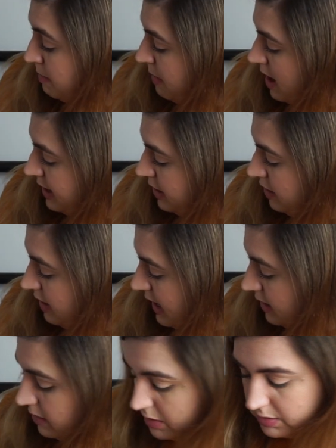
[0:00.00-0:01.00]
buy a new
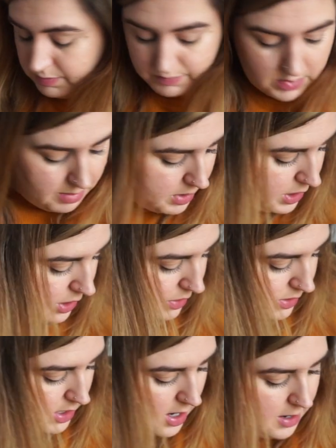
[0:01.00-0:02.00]
candle, I'm going to
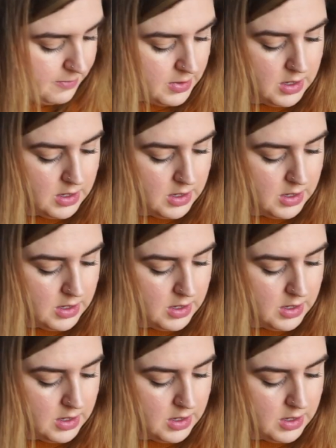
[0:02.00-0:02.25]
use that.